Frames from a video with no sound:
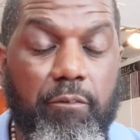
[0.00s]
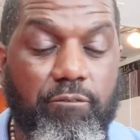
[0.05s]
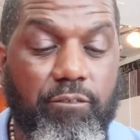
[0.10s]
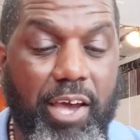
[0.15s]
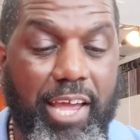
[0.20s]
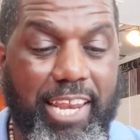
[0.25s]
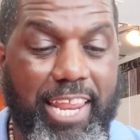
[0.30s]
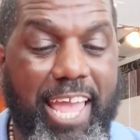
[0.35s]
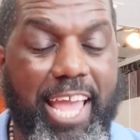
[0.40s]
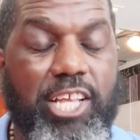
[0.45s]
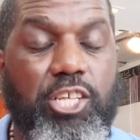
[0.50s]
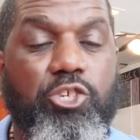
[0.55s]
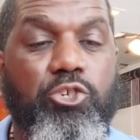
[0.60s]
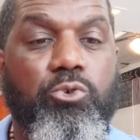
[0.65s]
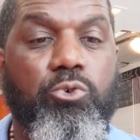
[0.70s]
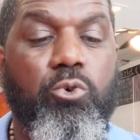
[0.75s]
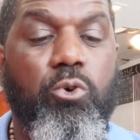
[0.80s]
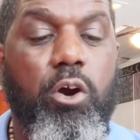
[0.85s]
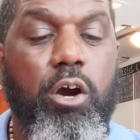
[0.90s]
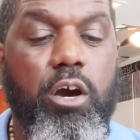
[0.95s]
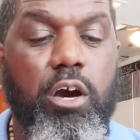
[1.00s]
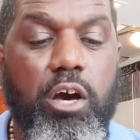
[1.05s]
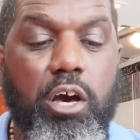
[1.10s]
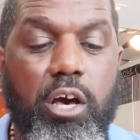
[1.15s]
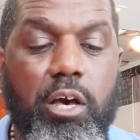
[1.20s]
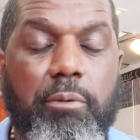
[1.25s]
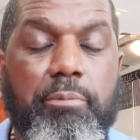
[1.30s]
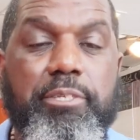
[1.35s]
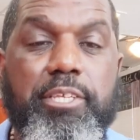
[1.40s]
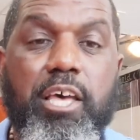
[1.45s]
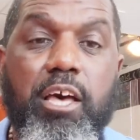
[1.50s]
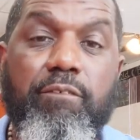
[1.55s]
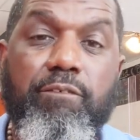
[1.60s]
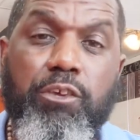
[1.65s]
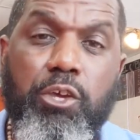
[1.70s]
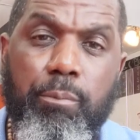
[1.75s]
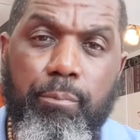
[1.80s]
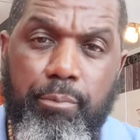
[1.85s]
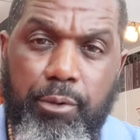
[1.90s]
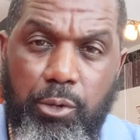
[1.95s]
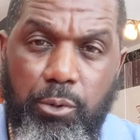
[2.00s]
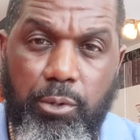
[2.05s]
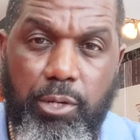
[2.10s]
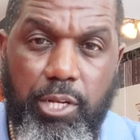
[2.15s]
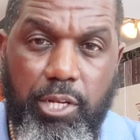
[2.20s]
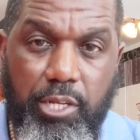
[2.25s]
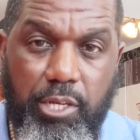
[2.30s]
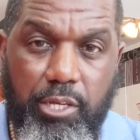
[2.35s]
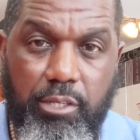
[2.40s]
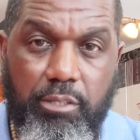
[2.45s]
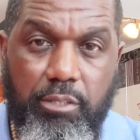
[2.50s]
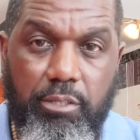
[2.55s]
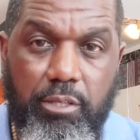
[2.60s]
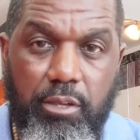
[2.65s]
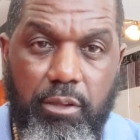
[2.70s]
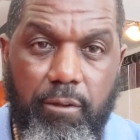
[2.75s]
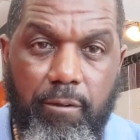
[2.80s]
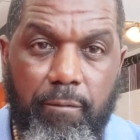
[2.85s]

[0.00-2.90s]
financial hubs of communities.